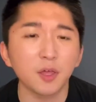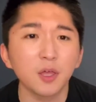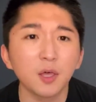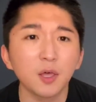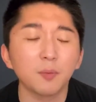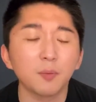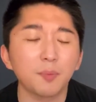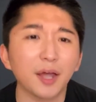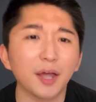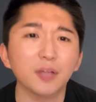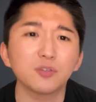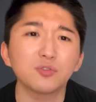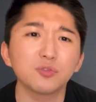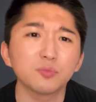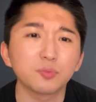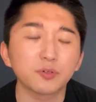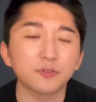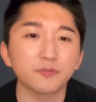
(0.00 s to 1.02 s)
But I do
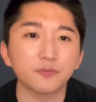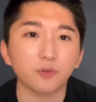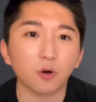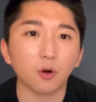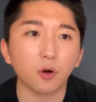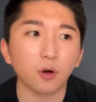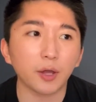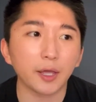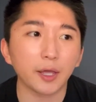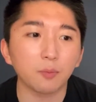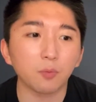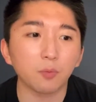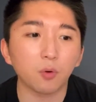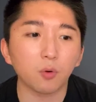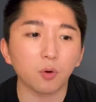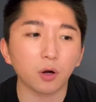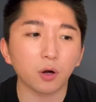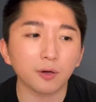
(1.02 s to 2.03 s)
prefer a
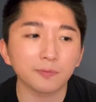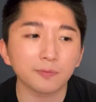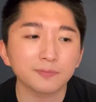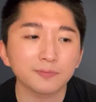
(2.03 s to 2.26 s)
more